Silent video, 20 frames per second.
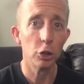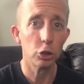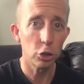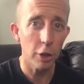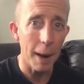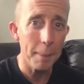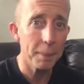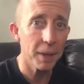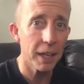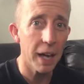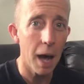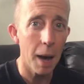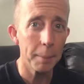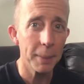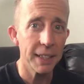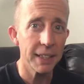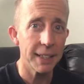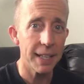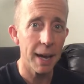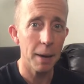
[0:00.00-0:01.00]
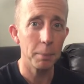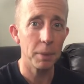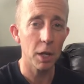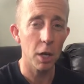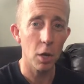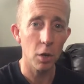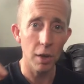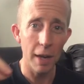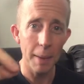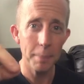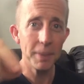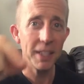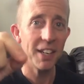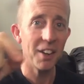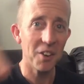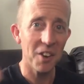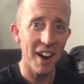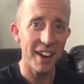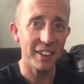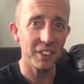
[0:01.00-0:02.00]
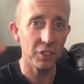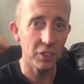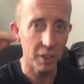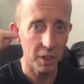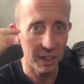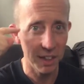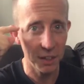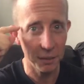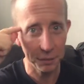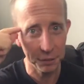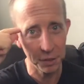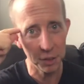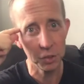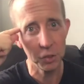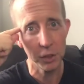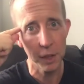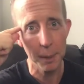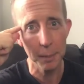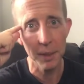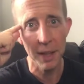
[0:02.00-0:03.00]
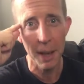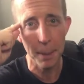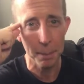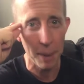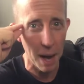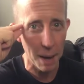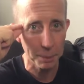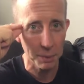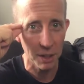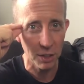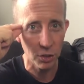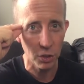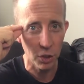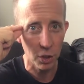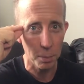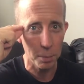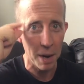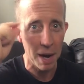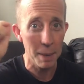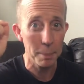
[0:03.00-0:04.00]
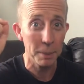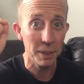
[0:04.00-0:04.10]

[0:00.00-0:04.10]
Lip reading: Drop a comment down below. Let me know honestly the first number that popped into your mind.